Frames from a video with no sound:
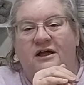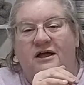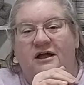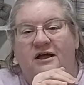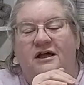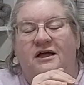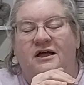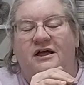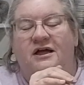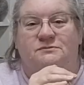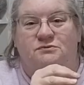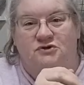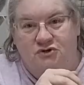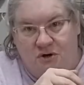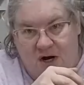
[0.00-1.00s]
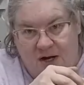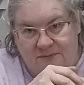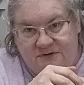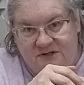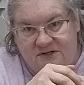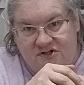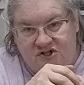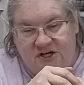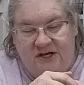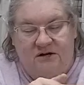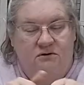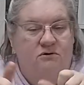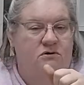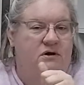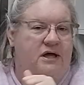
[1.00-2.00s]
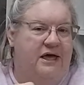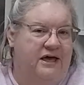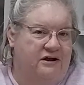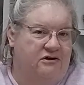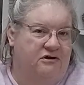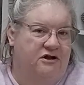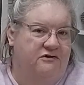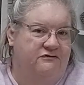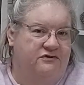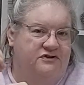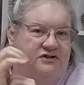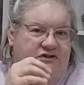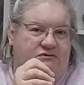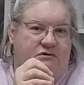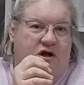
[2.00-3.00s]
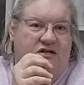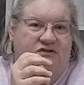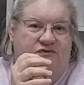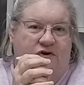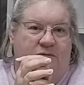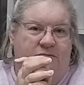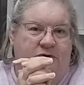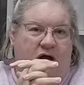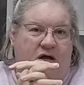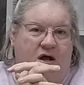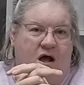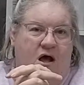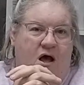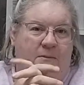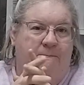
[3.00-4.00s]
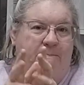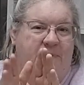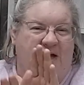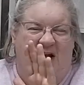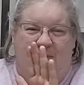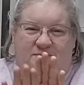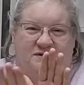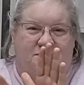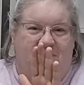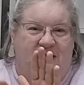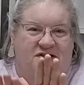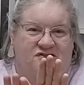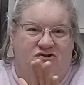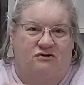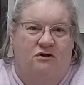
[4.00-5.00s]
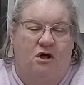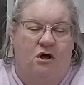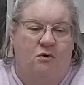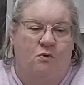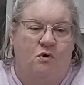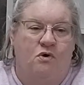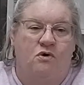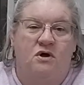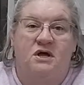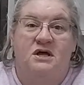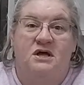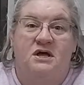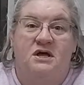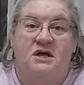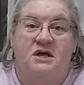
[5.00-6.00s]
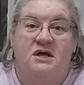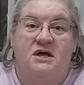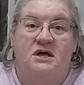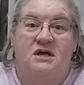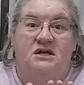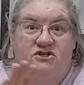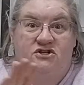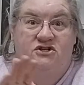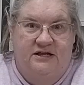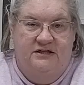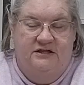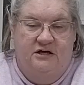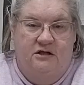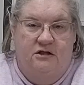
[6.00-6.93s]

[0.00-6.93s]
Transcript: and subscribe to the channel. Head on over to therossfarm.com, pick up some Leicester Longwool to join us in the Anything